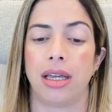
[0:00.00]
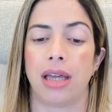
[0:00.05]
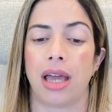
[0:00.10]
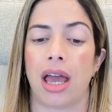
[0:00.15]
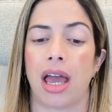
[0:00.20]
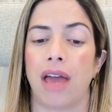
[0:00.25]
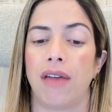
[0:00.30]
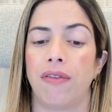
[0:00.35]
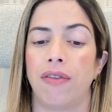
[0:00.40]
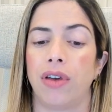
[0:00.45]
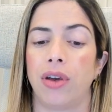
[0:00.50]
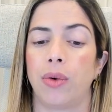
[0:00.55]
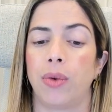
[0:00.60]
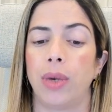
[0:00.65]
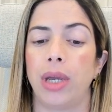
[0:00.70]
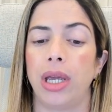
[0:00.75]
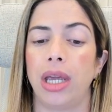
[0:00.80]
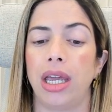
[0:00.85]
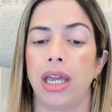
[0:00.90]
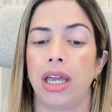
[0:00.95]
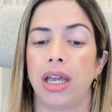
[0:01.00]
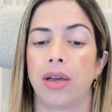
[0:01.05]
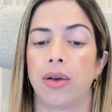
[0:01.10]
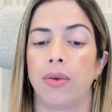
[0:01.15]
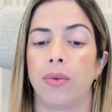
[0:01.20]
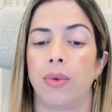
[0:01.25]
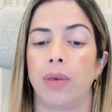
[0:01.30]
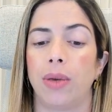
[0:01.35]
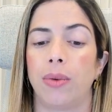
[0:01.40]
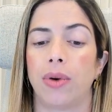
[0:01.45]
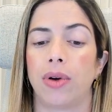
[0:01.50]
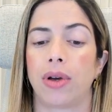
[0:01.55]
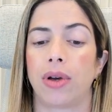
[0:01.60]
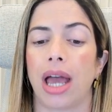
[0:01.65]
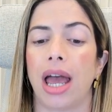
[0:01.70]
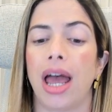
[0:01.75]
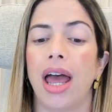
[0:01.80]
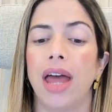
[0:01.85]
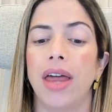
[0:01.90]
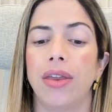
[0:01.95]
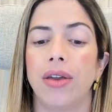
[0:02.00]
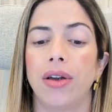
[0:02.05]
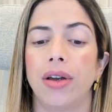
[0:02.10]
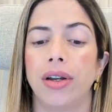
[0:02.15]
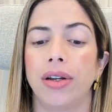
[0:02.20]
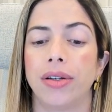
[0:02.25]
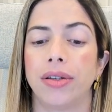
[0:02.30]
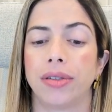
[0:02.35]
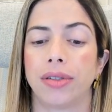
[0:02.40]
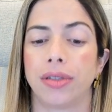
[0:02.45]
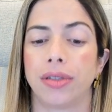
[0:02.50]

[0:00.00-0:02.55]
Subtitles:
Every week we will gather